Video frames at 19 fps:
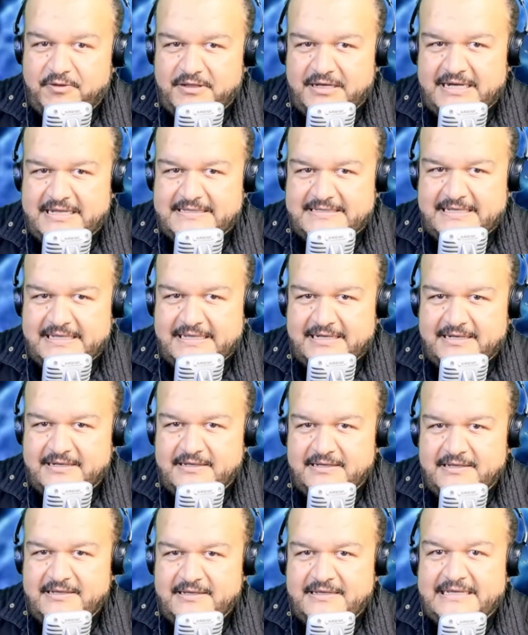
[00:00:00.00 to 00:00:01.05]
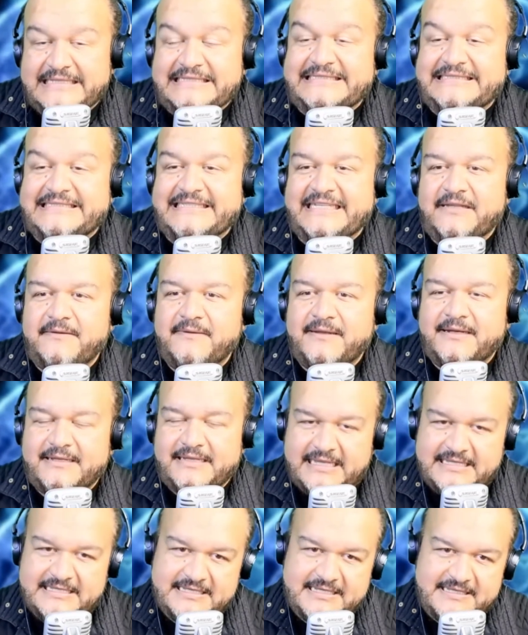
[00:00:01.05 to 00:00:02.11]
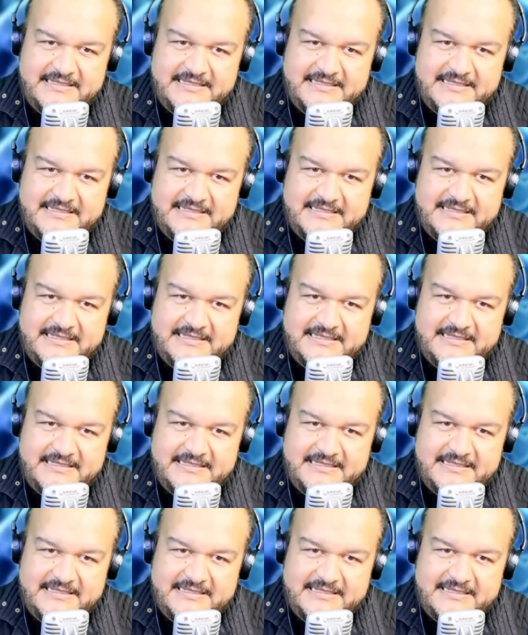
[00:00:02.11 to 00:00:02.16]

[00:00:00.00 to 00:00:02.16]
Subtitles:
if there was really the will to do it.